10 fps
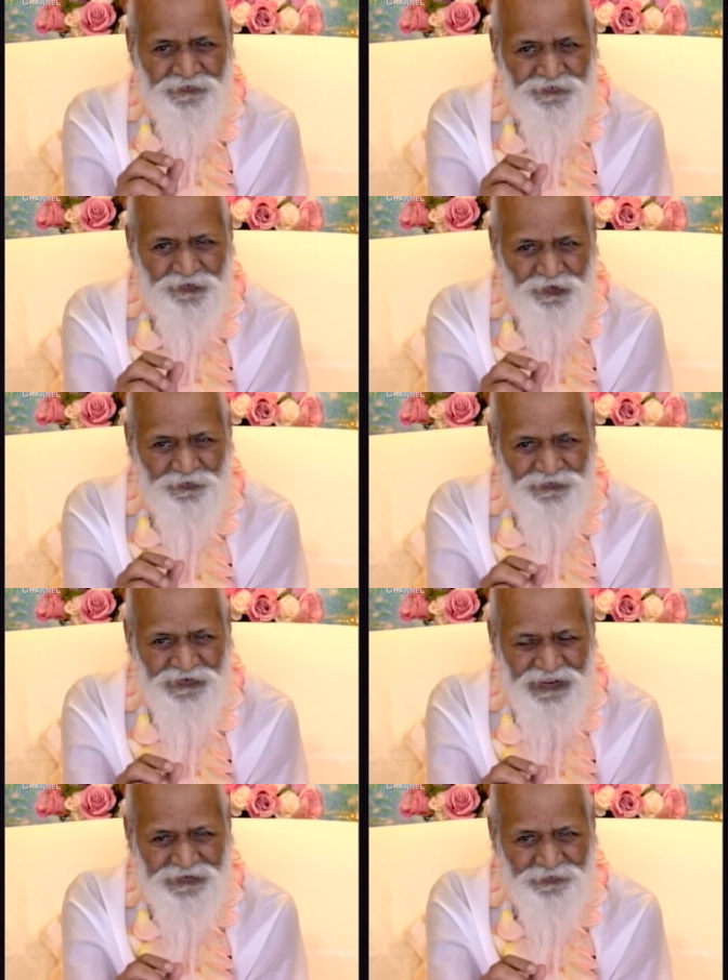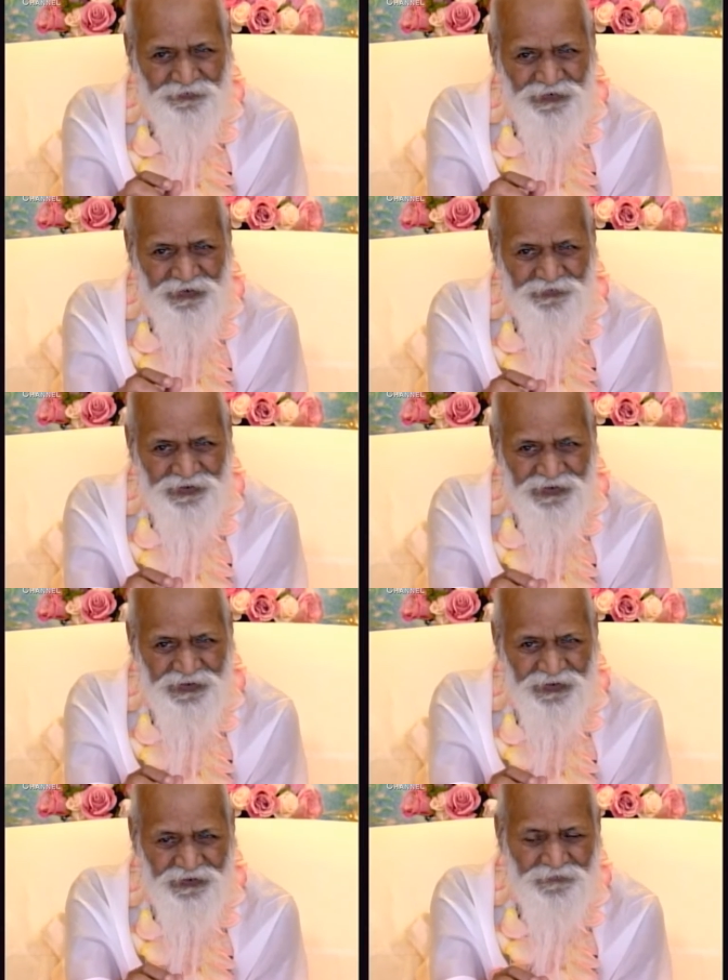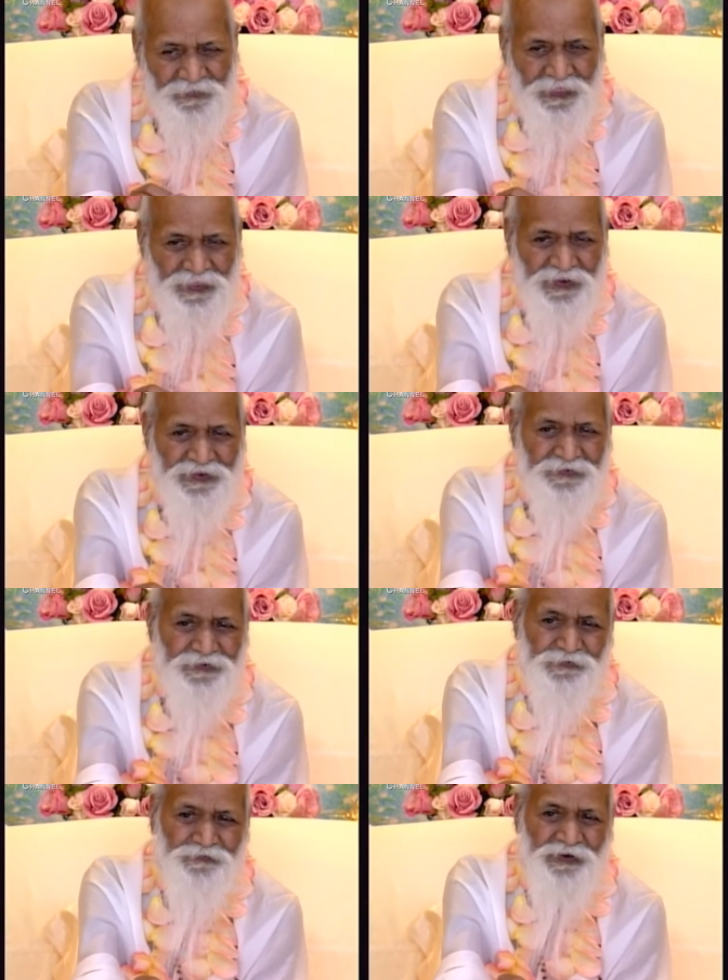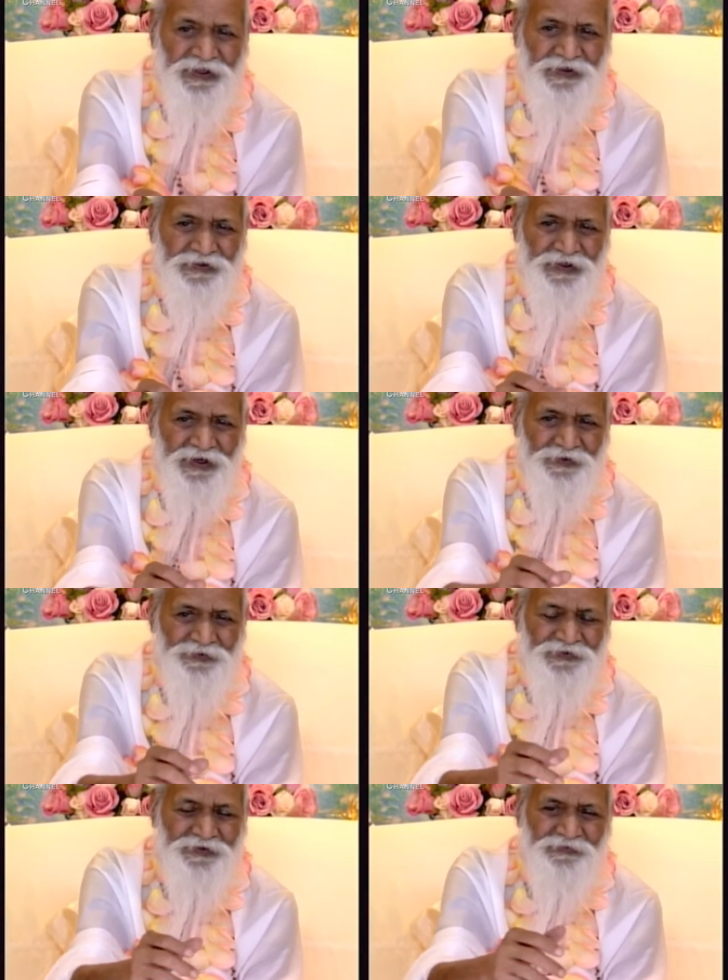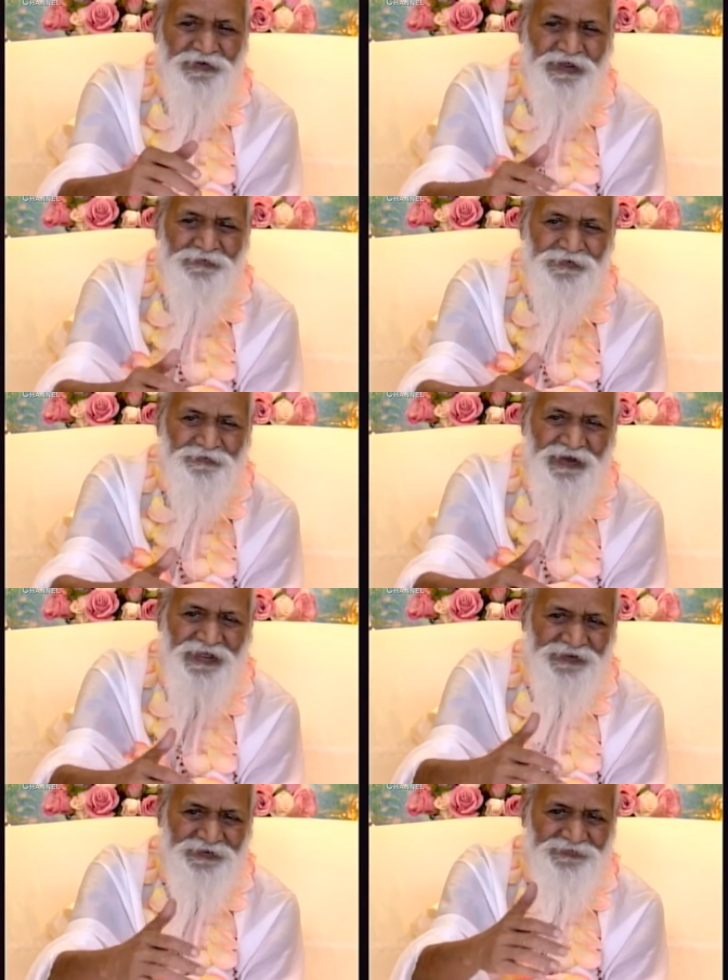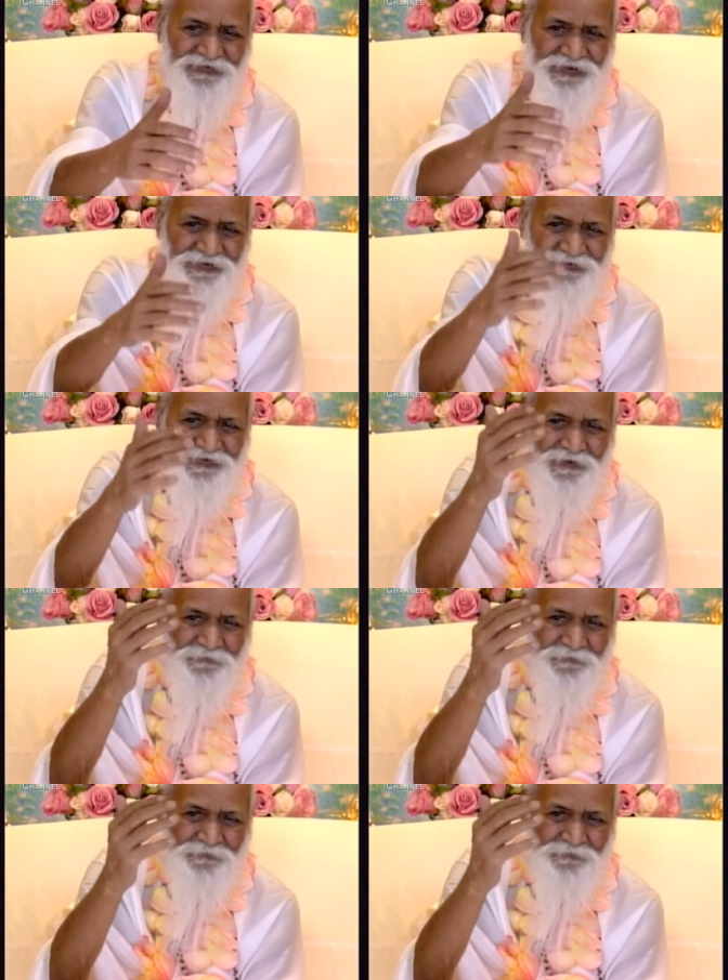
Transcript: From that memory, it springs out, it becomes manifest.